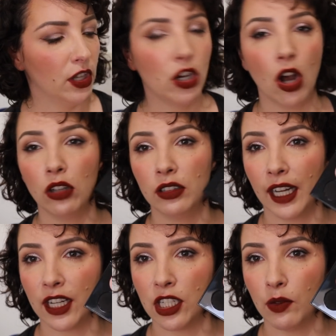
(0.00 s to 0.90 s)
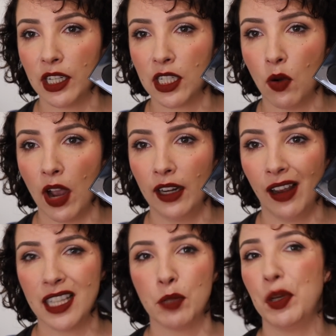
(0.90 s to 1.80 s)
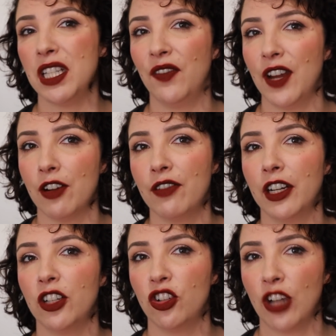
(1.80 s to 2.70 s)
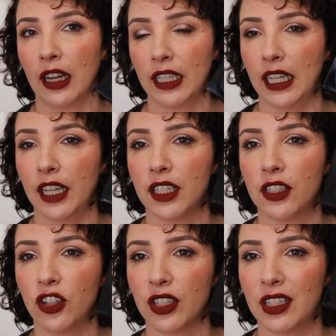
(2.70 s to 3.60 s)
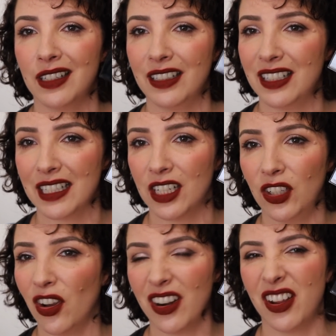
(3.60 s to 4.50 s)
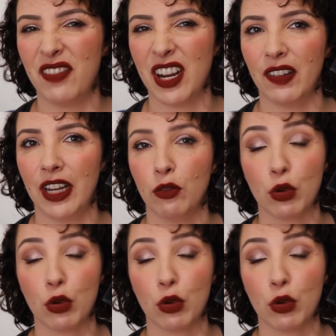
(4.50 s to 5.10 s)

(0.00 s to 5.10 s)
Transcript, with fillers: The gold next to it is quite nice, but it's very, very chunky. It's just not a very